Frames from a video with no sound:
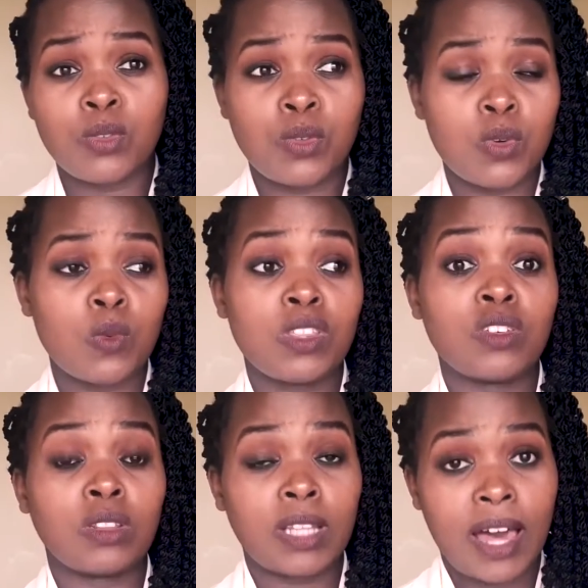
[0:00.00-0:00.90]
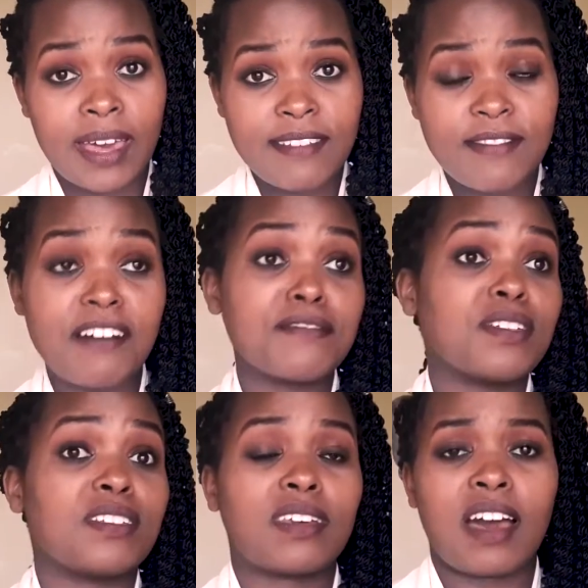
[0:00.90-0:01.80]
do with your life? Have you
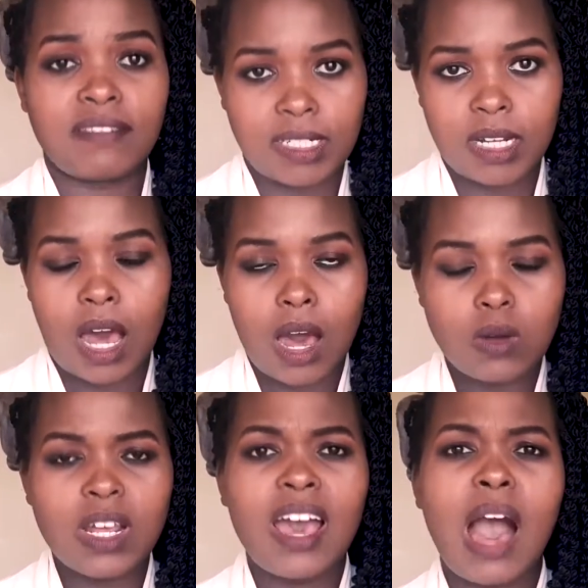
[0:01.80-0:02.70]
discovered out?